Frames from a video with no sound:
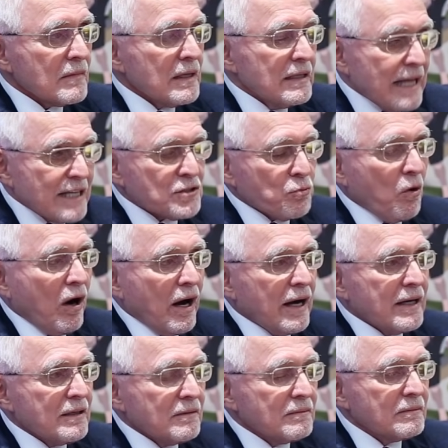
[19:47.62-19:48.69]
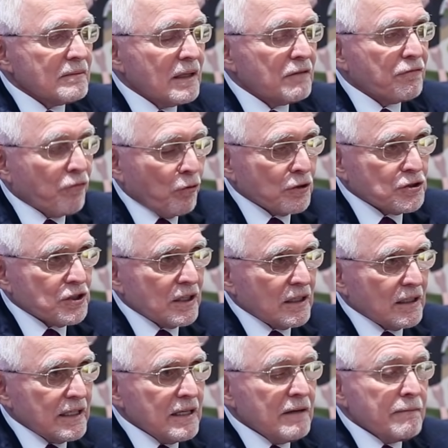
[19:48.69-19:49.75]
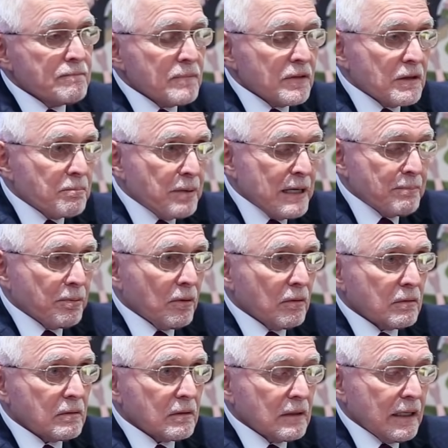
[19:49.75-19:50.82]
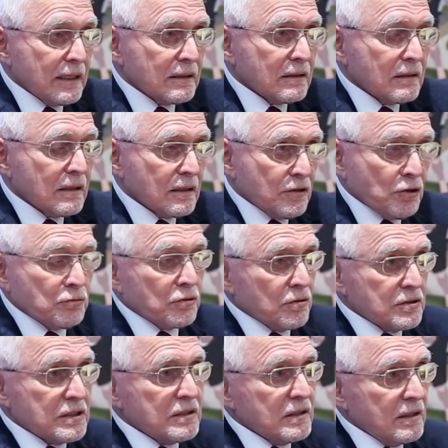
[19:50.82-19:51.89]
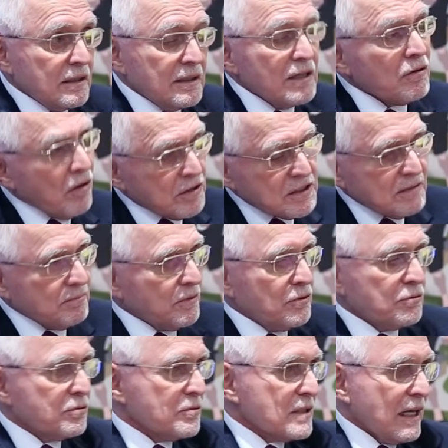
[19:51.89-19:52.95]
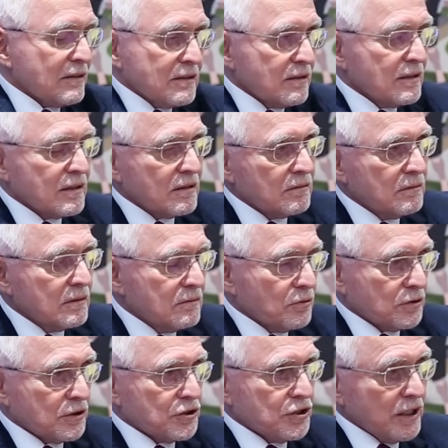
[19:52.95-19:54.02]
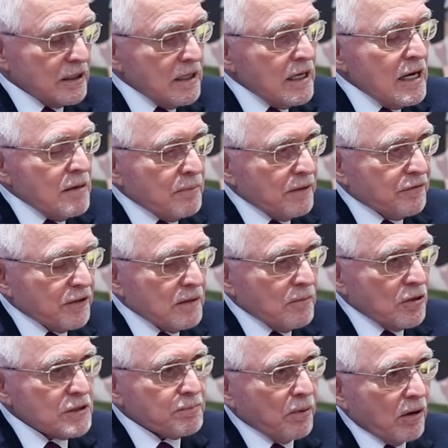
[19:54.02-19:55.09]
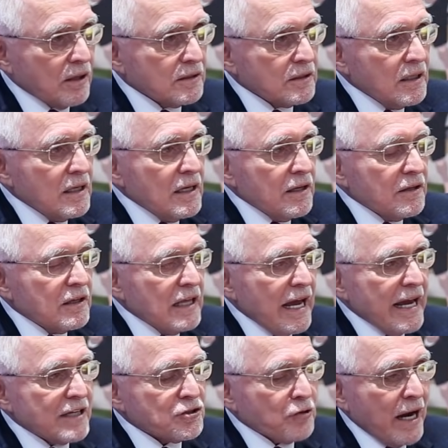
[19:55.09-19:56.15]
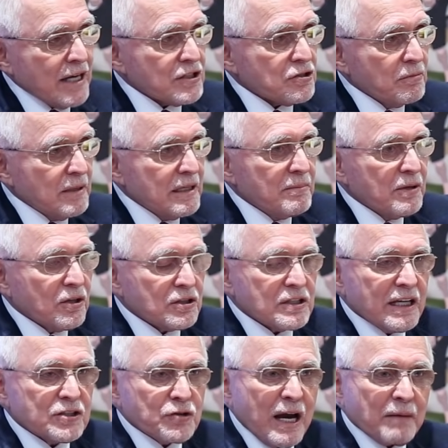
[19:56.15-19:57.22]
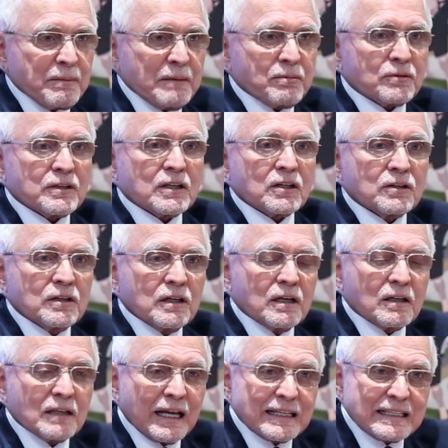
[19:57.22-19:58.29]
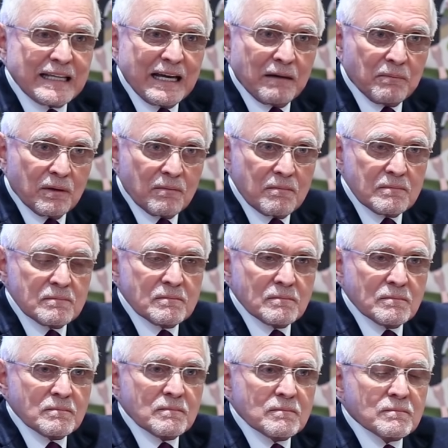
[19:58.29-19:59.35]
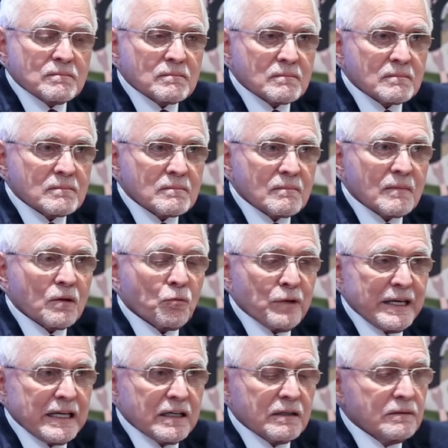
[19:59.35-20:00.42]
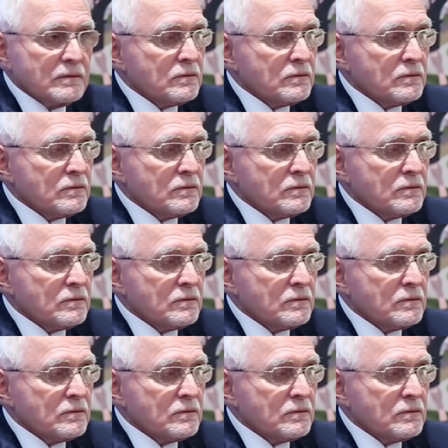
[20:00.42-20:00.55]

and that's why, unfortunately, the people that the gurus, and, and, there are some gurus out there that are worth a shit, but for the most part, they attract so many because they attract people that are like them. Weak.